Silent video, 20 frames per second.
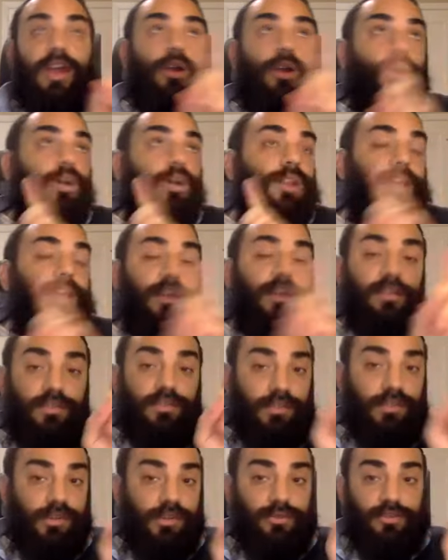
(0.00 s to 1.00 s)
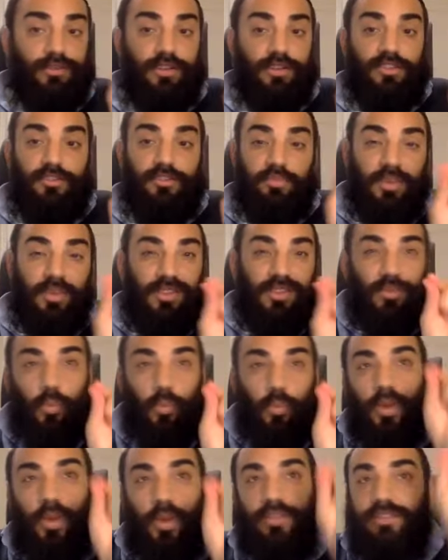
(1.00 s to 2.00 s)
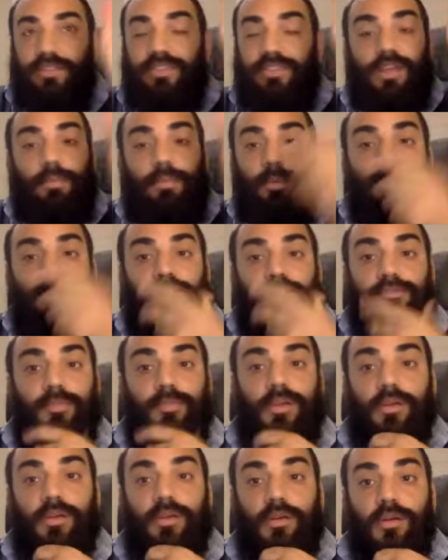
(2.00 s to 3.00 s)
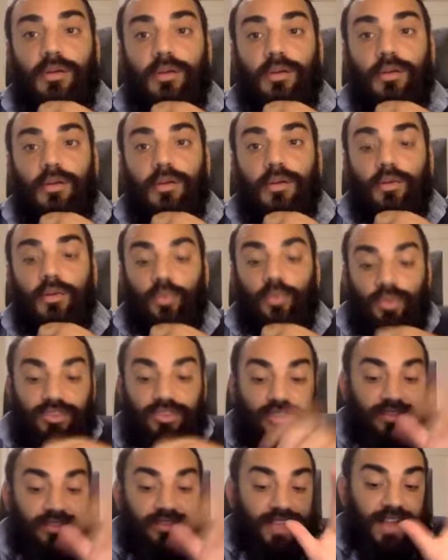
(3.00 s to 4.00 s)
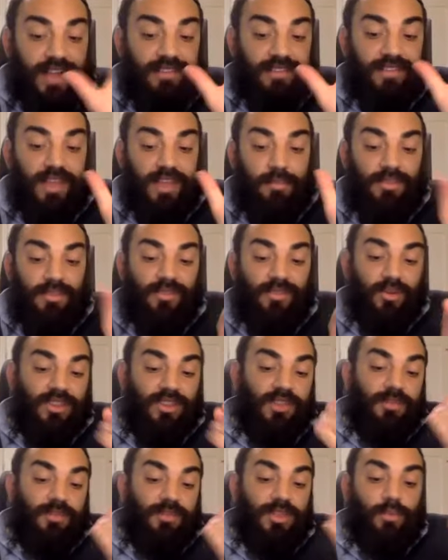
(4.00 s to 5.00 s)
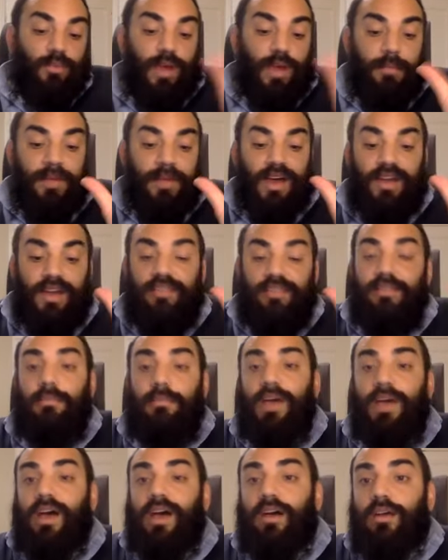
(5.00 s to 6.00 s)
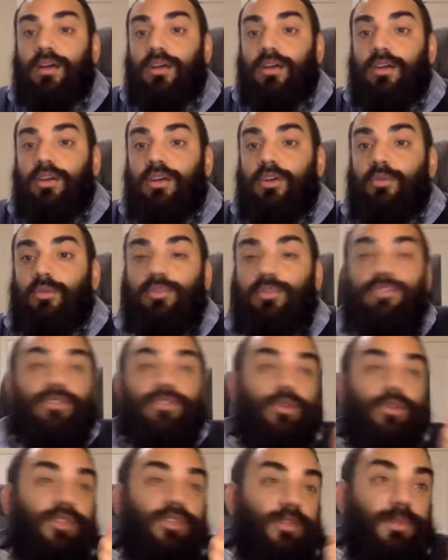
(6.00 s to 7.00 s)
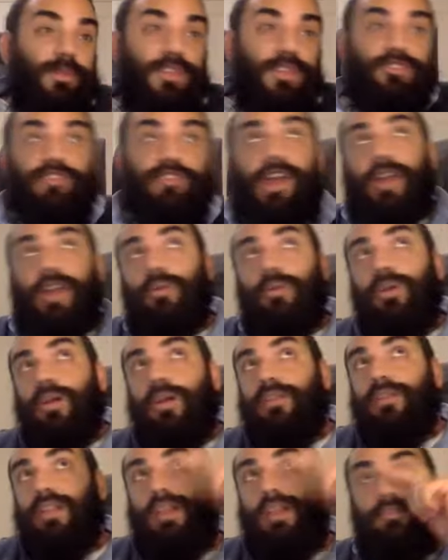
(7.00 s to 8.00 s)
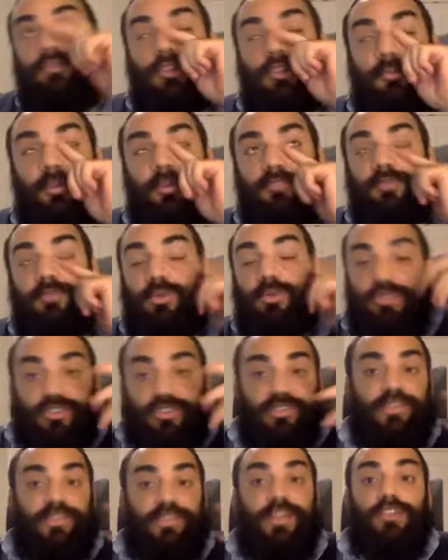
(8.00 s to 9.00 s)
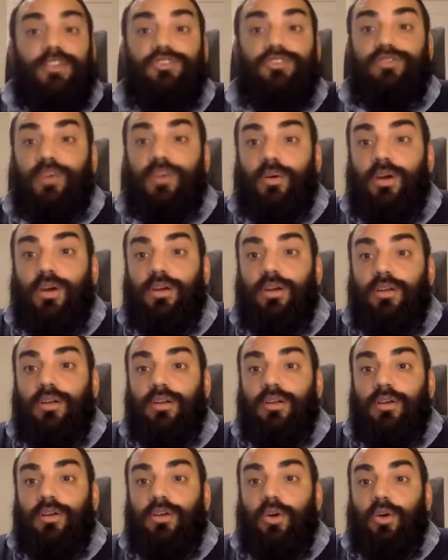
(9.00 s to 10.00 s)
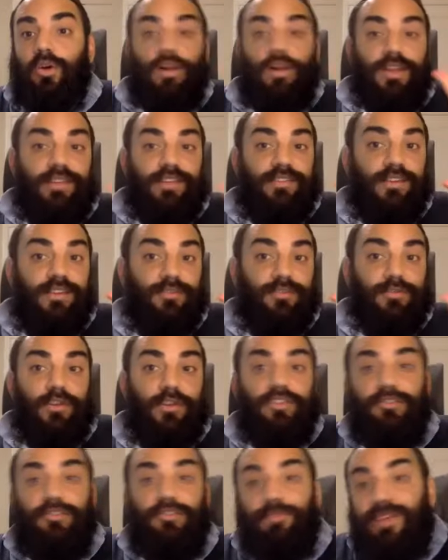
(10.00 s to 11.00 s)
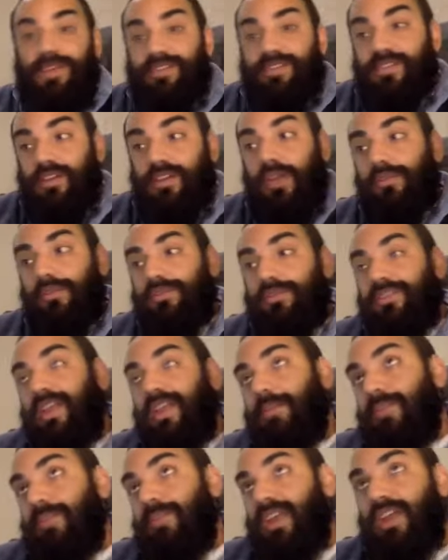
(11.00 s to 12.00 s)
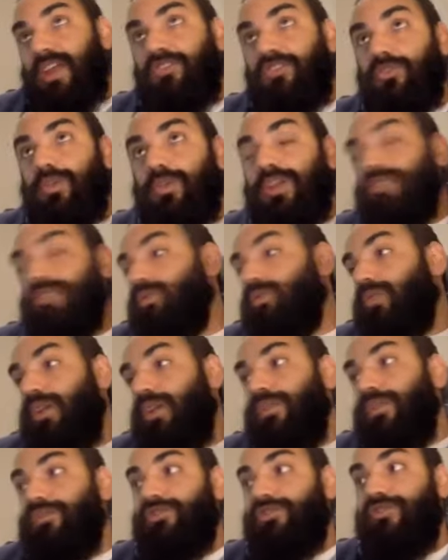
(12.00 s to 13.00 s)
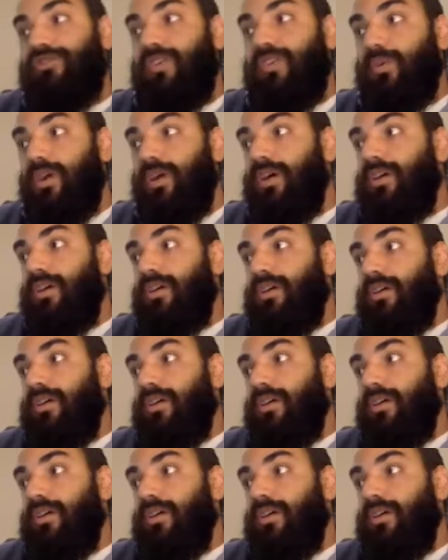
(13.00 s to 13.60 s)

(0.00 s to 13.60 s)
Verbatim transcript: all I can see in front of me is one step above me, which is that step is going to be the rapach dama, which is going to be the shattering on the level above me, which is still a shvira. All I see in front of me is another step and entering into another shvira,